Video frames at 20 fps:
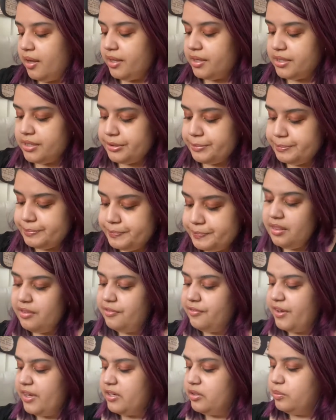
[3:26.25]
Um, the
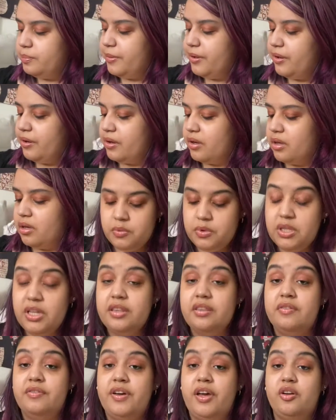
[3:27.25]
final book, well not
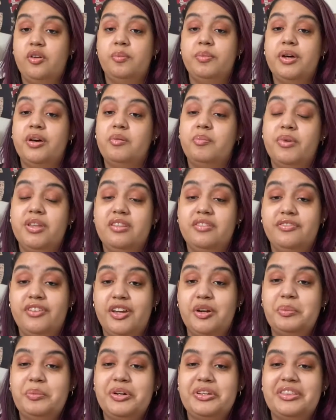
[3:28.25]
the final book, but the
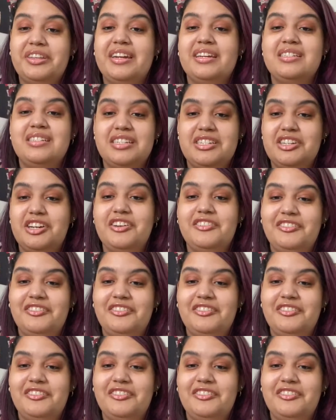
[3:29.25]
final book that I did not